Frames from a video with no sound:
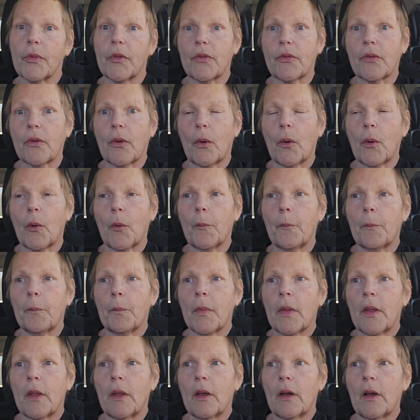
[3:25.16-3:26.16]
So,
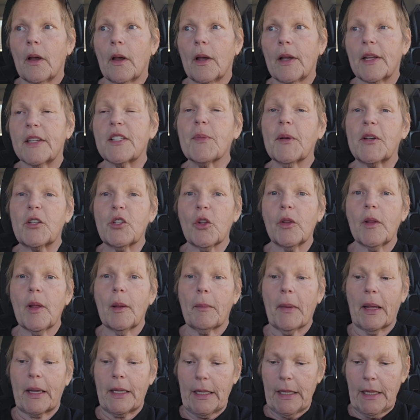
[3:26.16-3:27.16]
especially
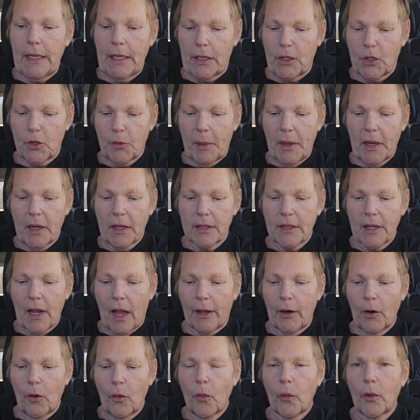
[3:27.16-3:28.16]
in my knees, because
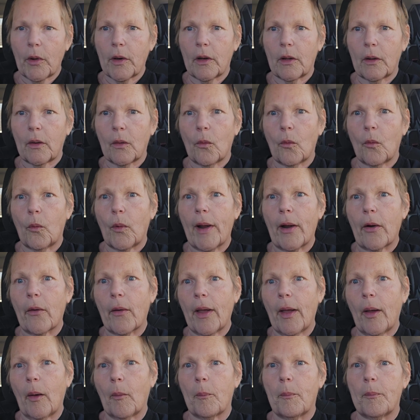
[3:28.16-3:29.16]
I don't want to wear
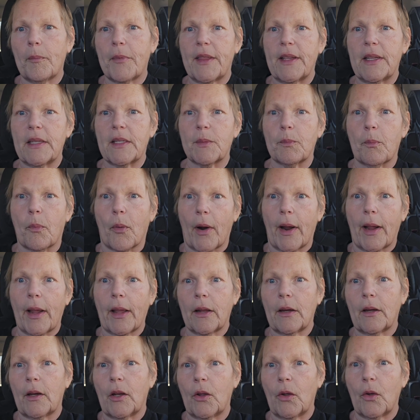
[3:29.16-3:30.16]
out these
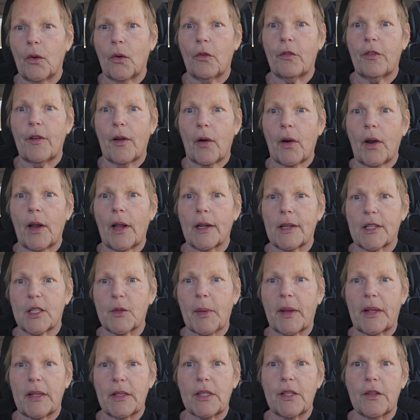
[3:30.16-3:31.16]
brand new, very
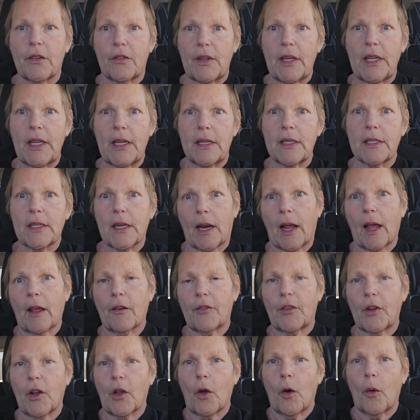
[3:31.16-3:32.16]
expensive knees and
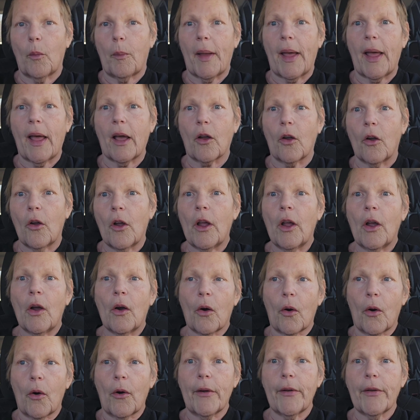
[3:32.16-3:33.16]
have to go back
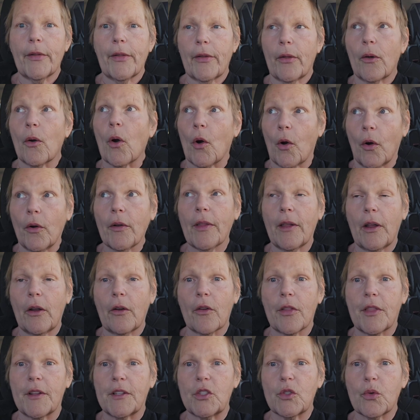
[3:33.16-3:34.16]

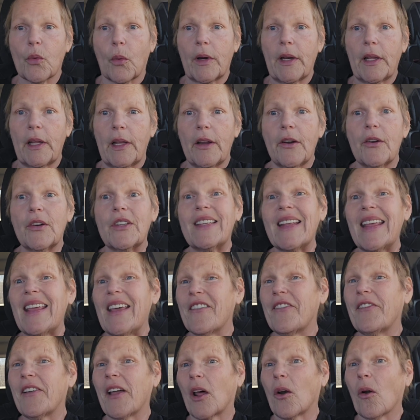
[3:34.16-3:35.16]
earlier than 20 years,
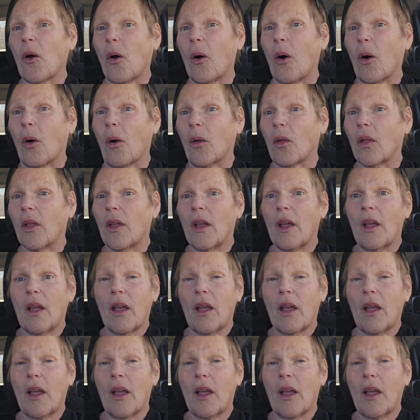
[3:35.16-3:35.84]
if at all.